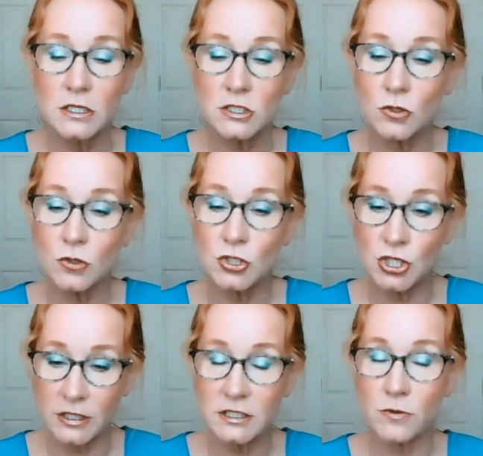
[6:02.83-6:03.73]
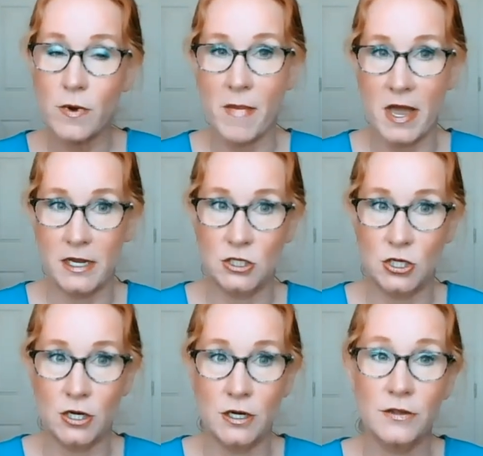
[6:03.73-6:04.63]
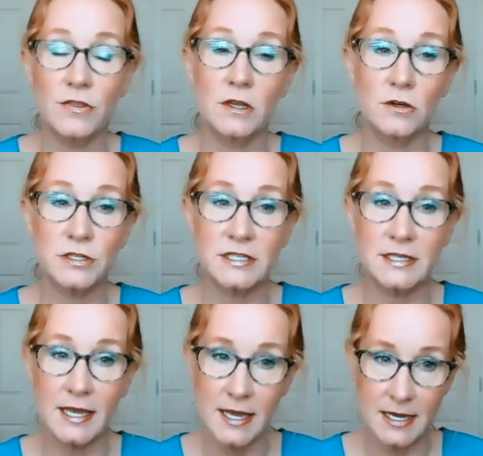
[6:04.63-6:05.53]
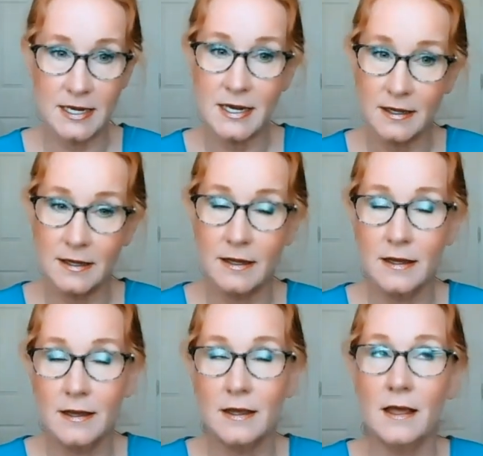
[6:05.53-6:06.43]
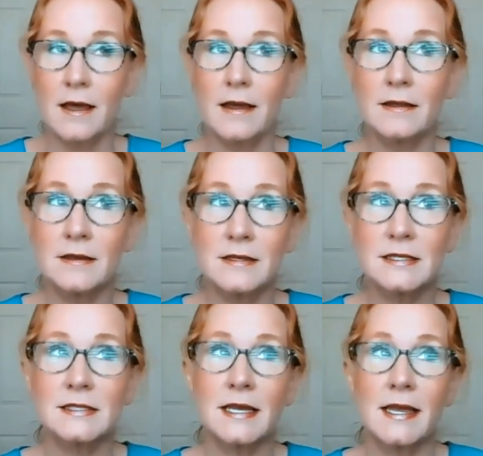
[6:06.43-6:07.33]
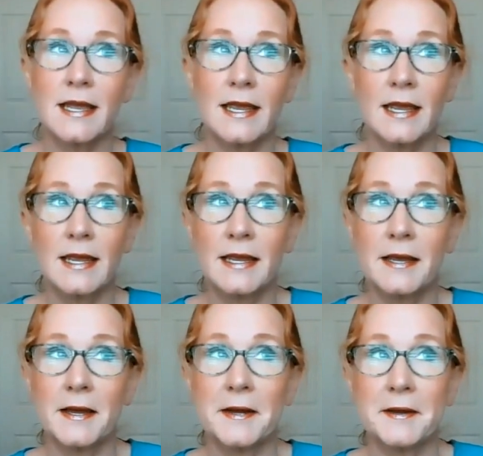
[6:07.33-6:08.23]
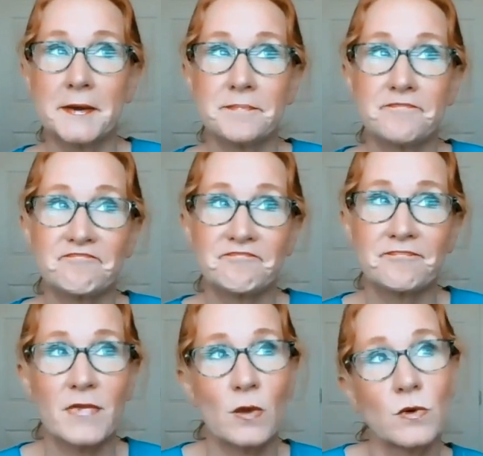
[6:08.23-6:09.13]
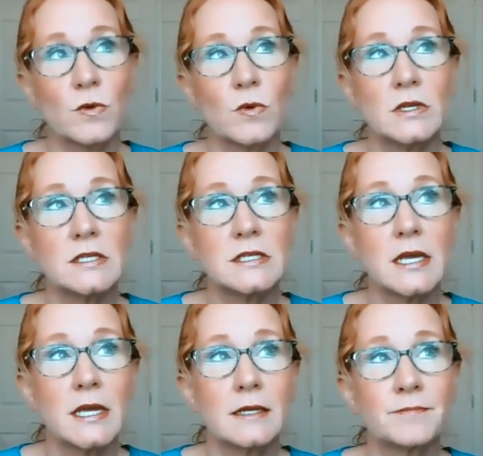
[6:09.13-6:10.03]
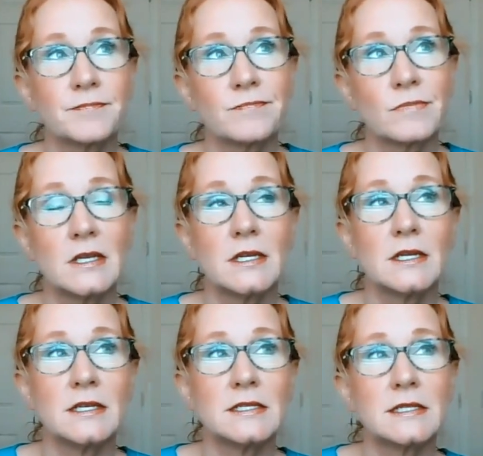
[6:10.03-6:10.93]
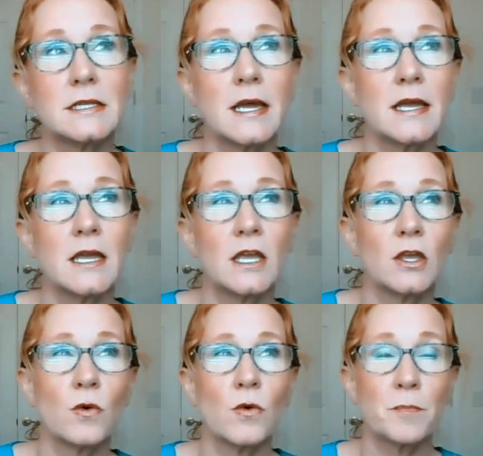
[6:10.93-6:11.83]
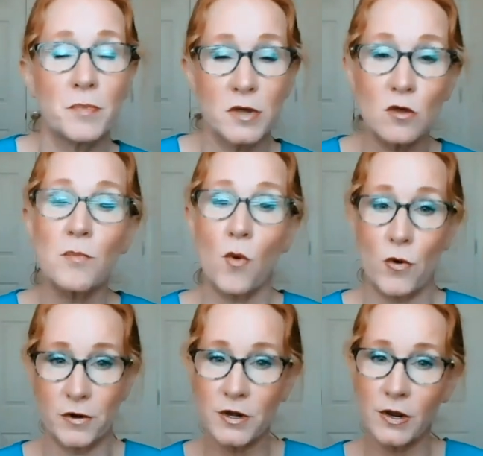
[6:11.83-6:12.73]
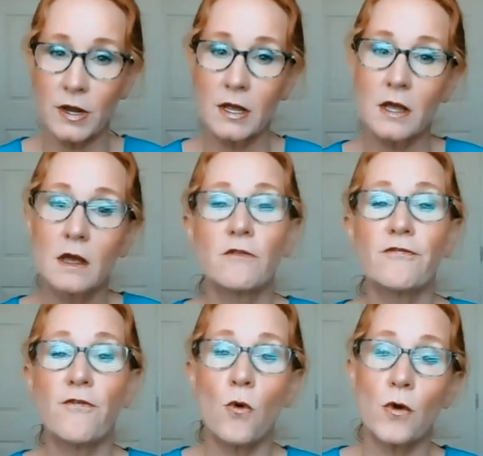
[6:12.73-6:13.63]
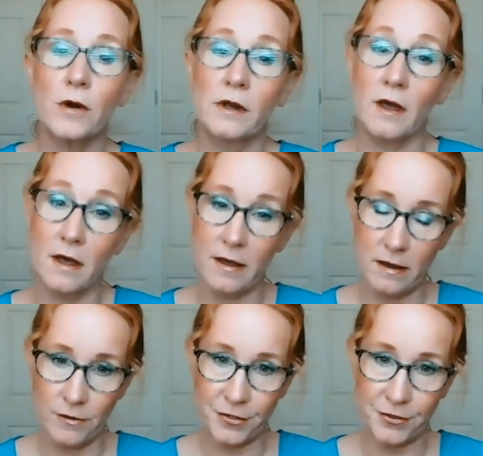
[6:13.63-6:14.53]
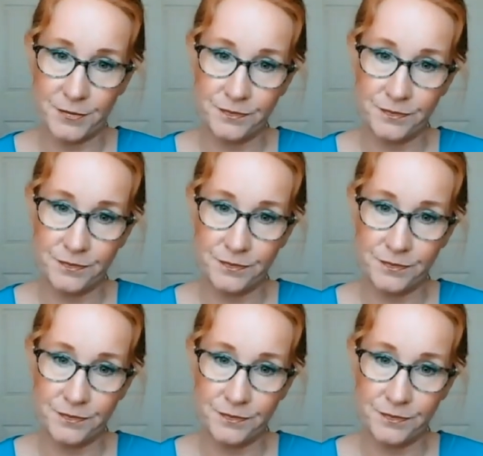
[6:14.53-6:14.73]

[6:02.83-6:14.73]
So, just a reminder that your skin is a, um, what do I want to say? It is like your billboard for gut health.